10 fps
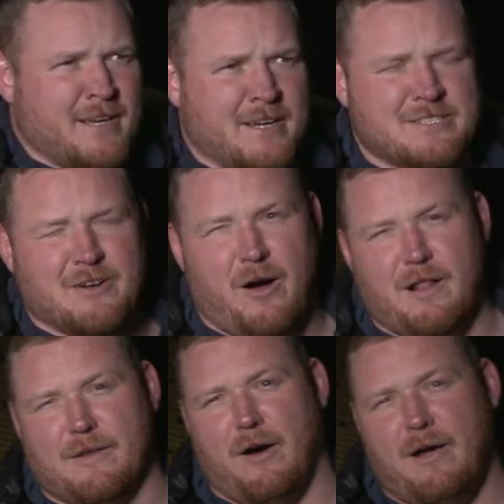Yeah, so
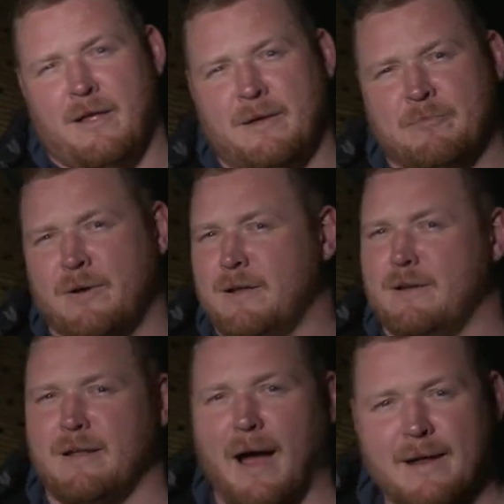all in all, pretty
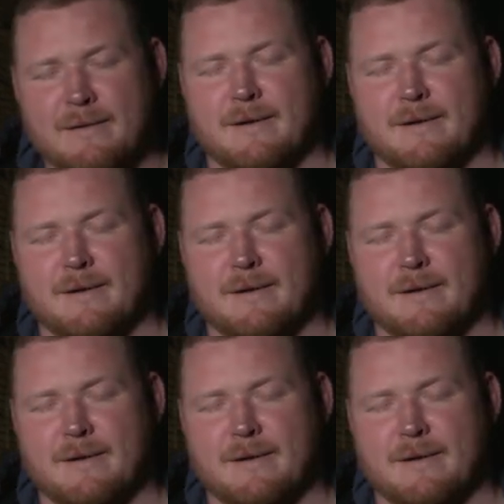good night.